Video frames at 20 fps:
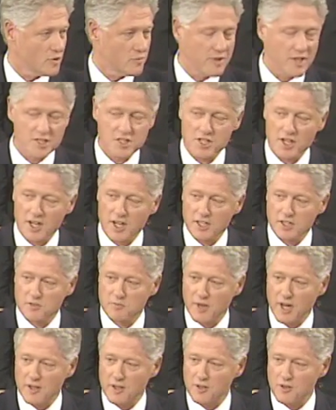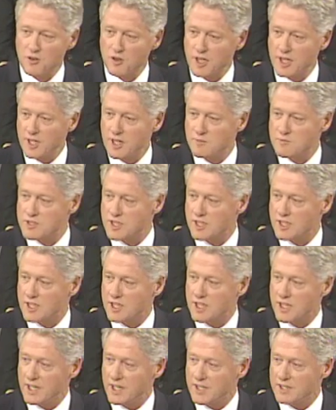be judged by the dreams and
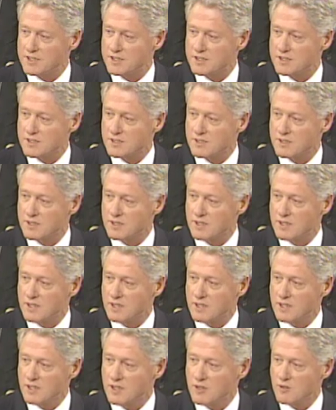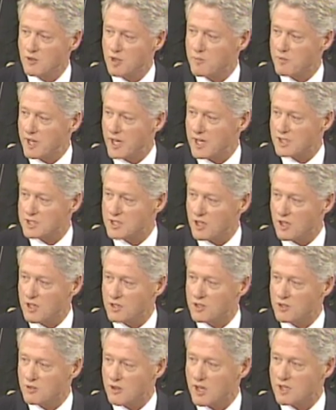deeds we pass on
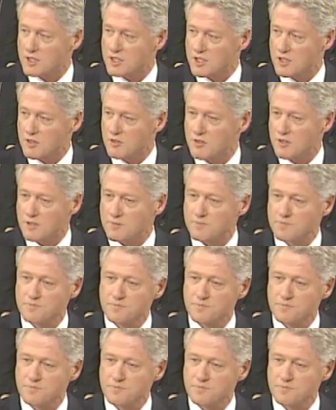to our children.